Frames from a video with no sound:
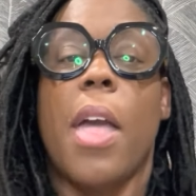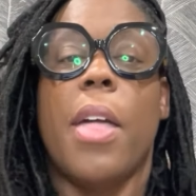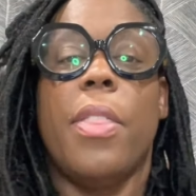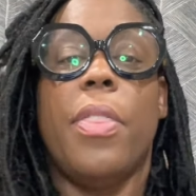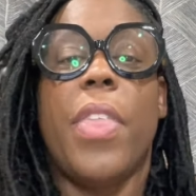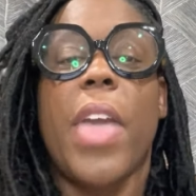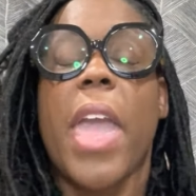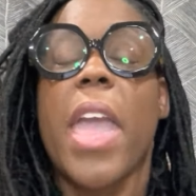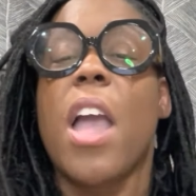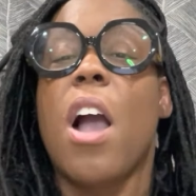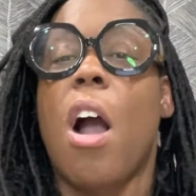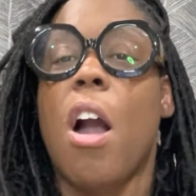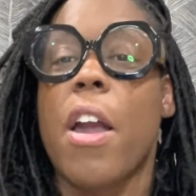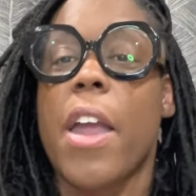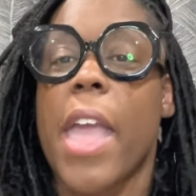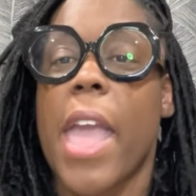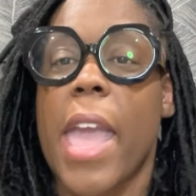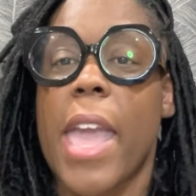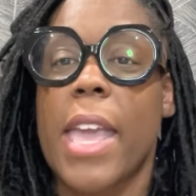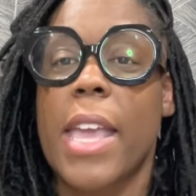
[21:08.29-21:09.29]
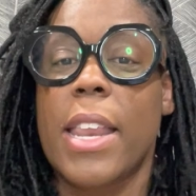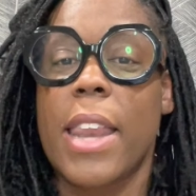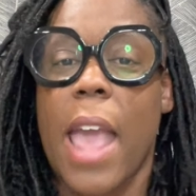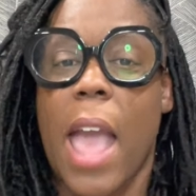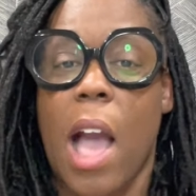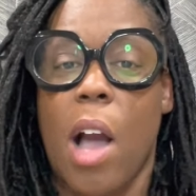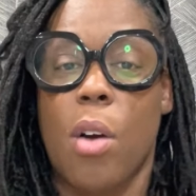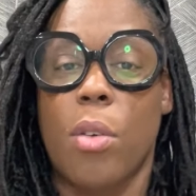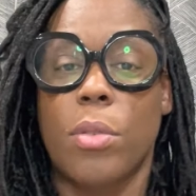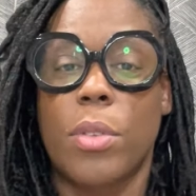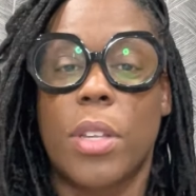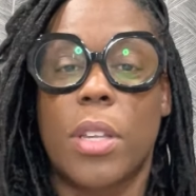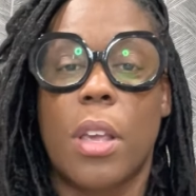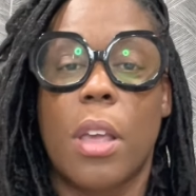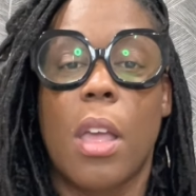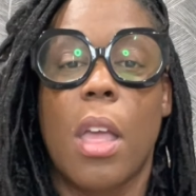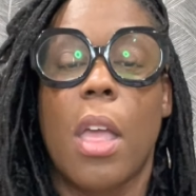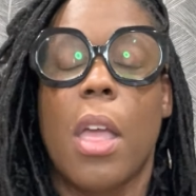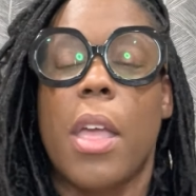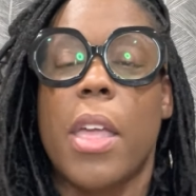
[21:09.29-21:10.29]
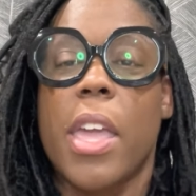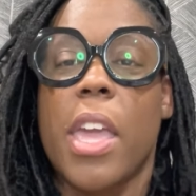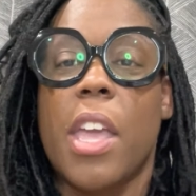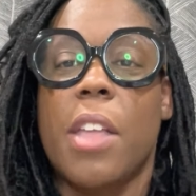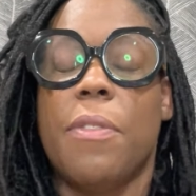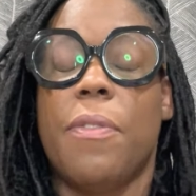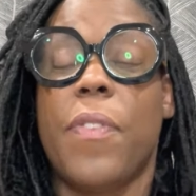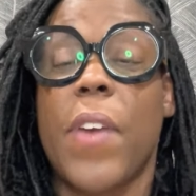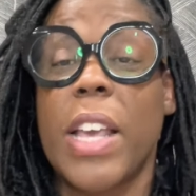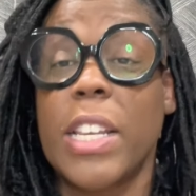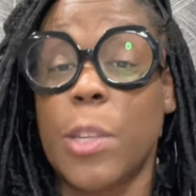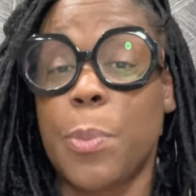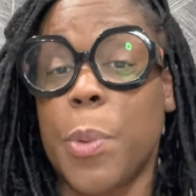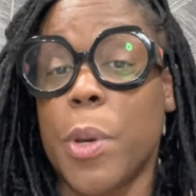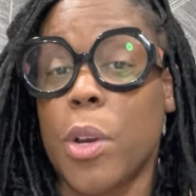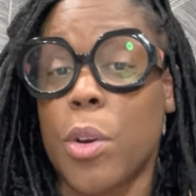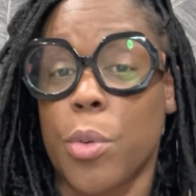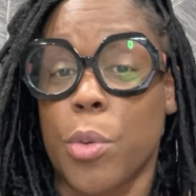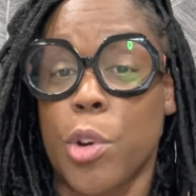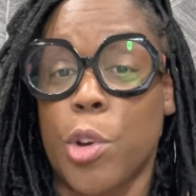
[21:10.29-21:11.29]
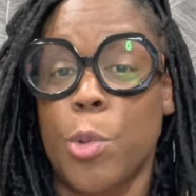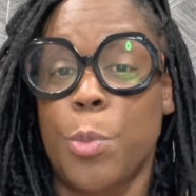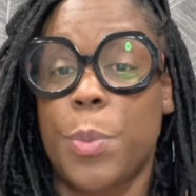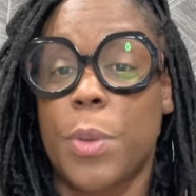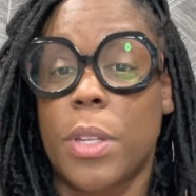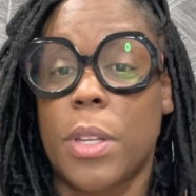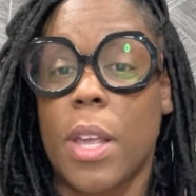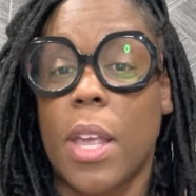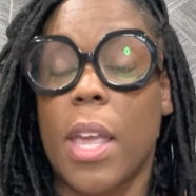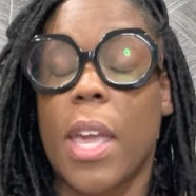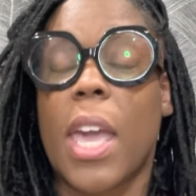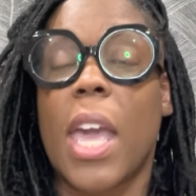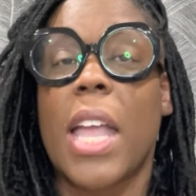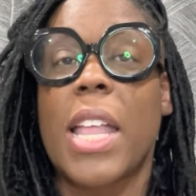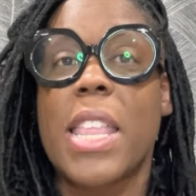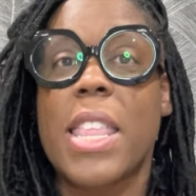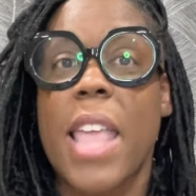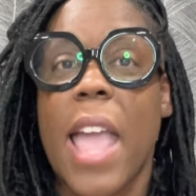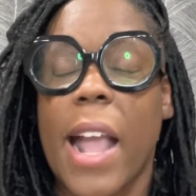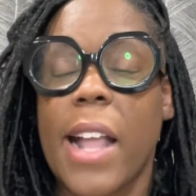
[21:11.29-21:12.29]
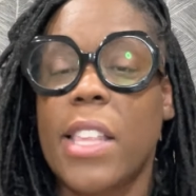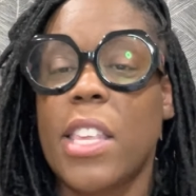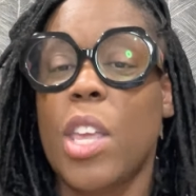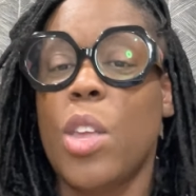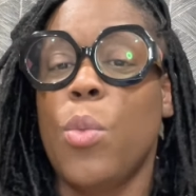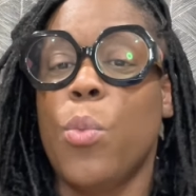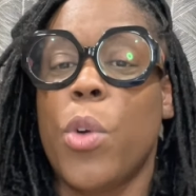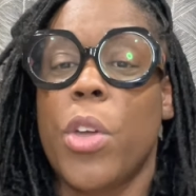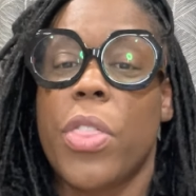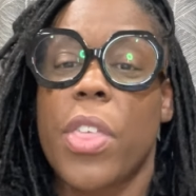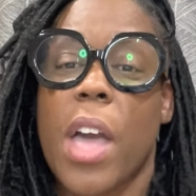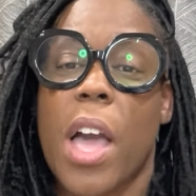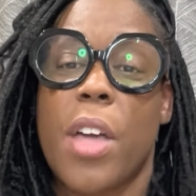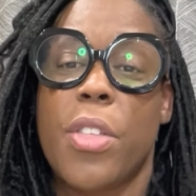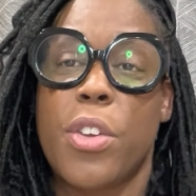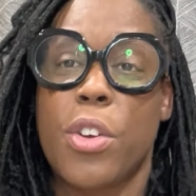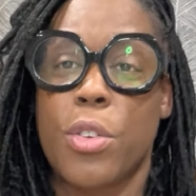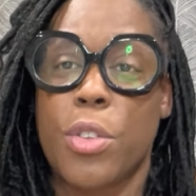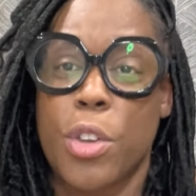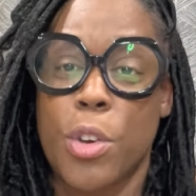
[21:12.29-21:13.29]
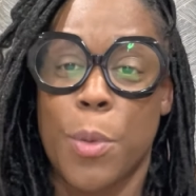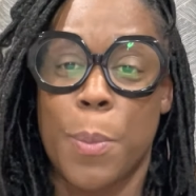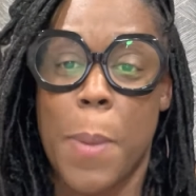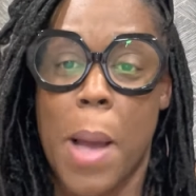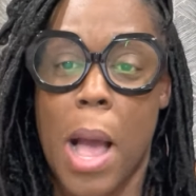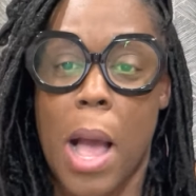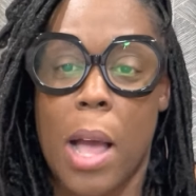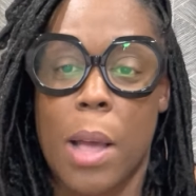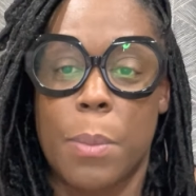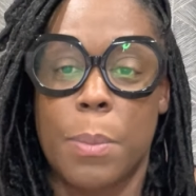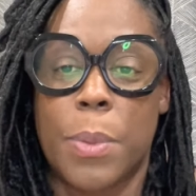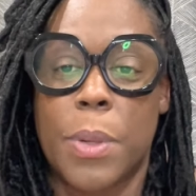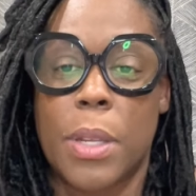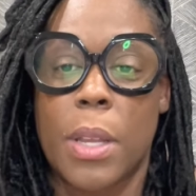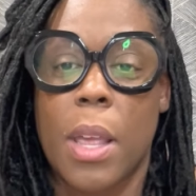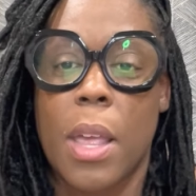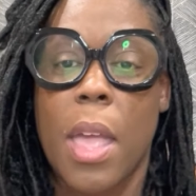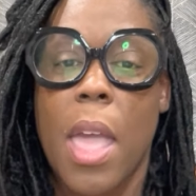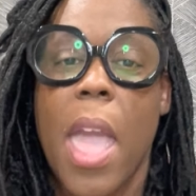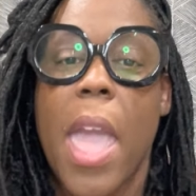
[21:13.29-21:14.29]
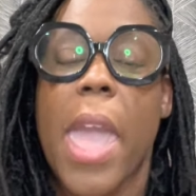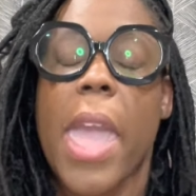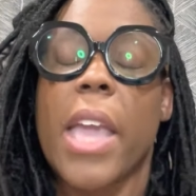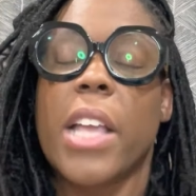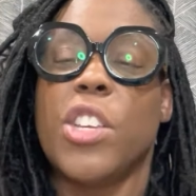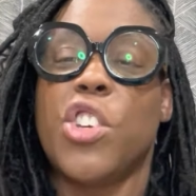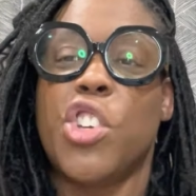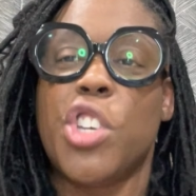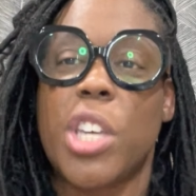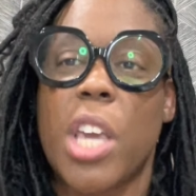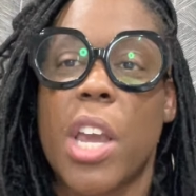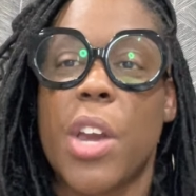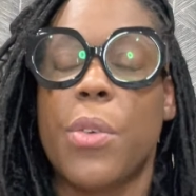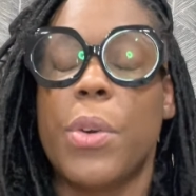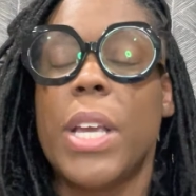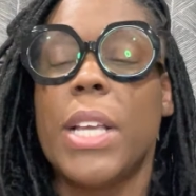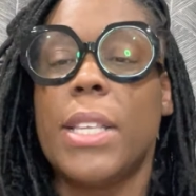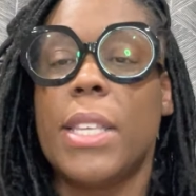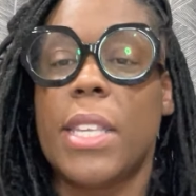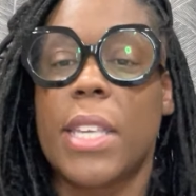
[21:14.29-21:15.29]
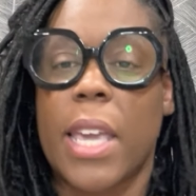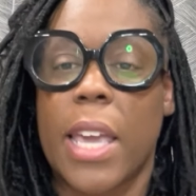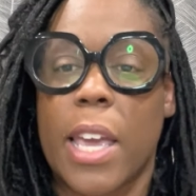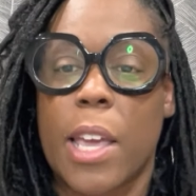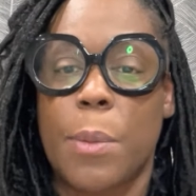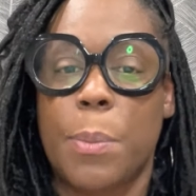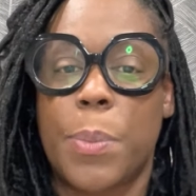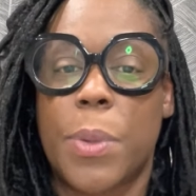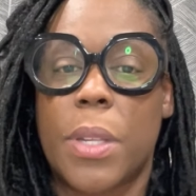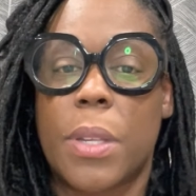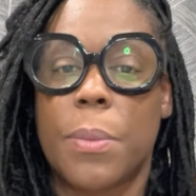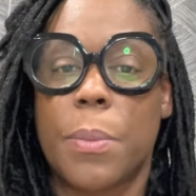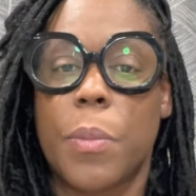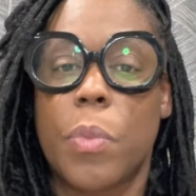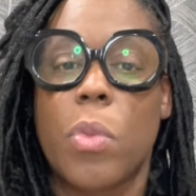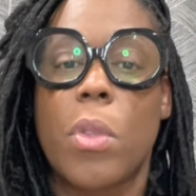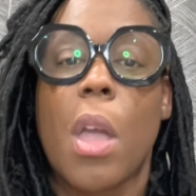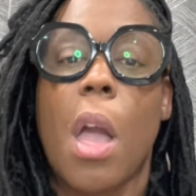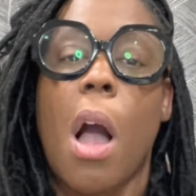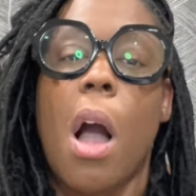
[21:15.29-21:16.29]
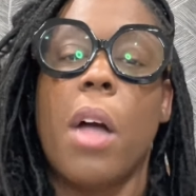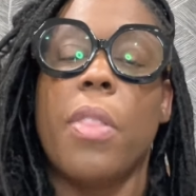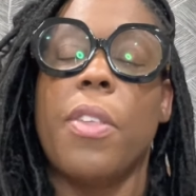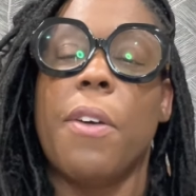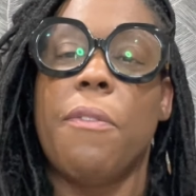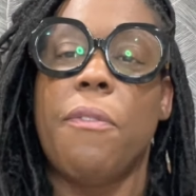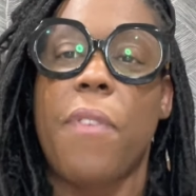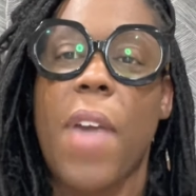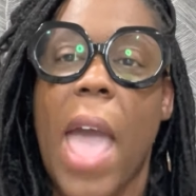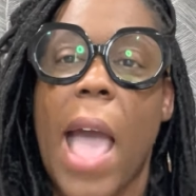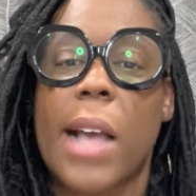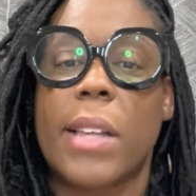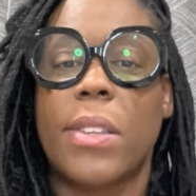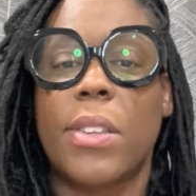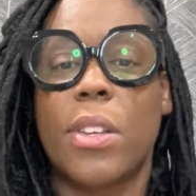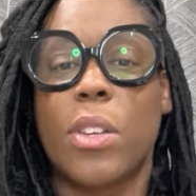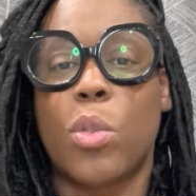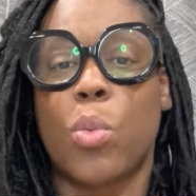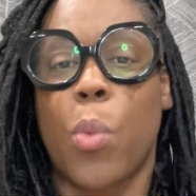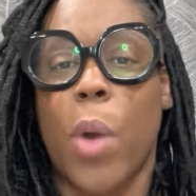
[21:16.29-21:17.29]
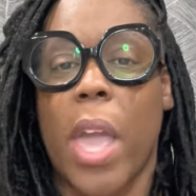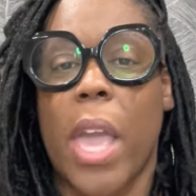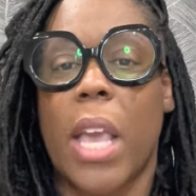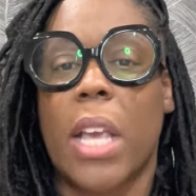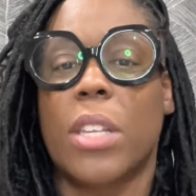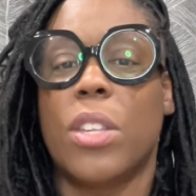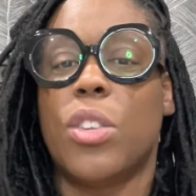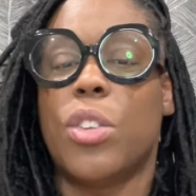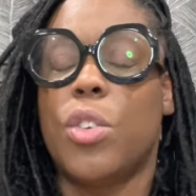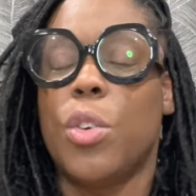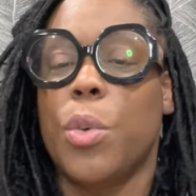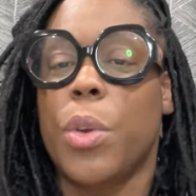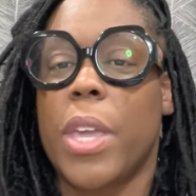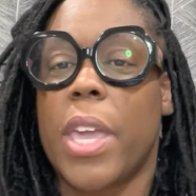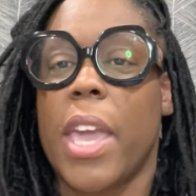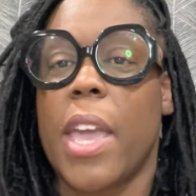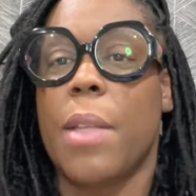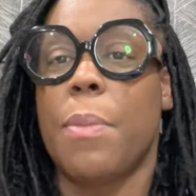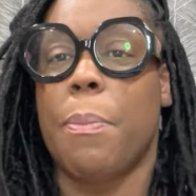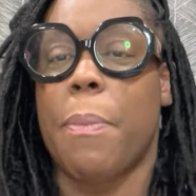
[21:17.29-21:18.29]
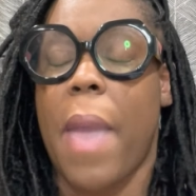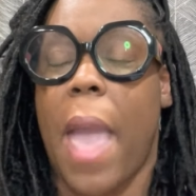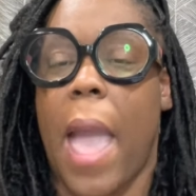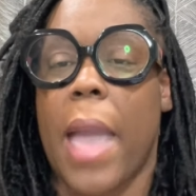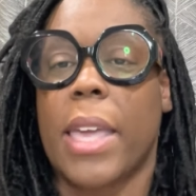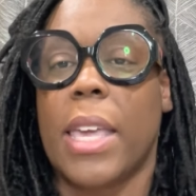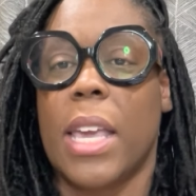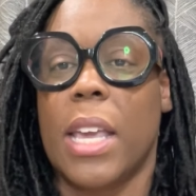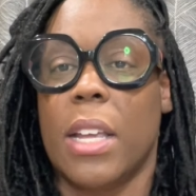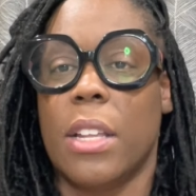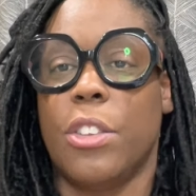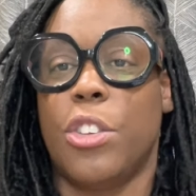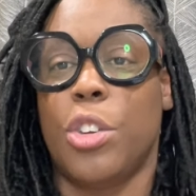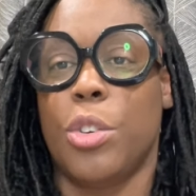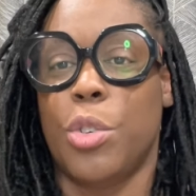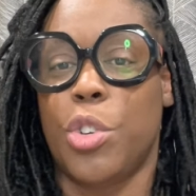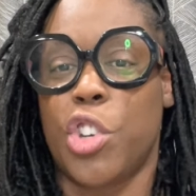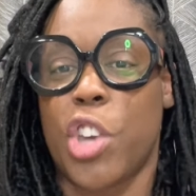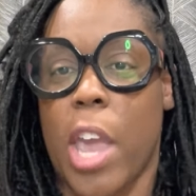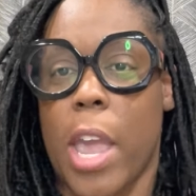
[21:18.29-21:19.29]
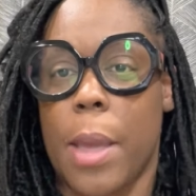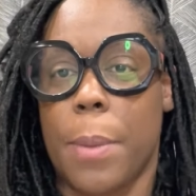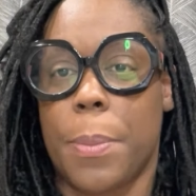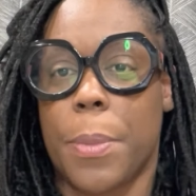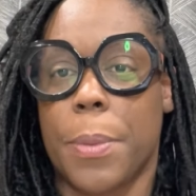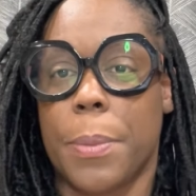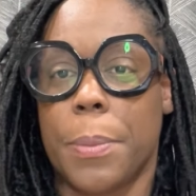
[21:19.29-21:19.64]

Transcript: They are hanging out in Facebook groups, connecting with other new moms, and sharing tips on the fastest ways to get back into shape.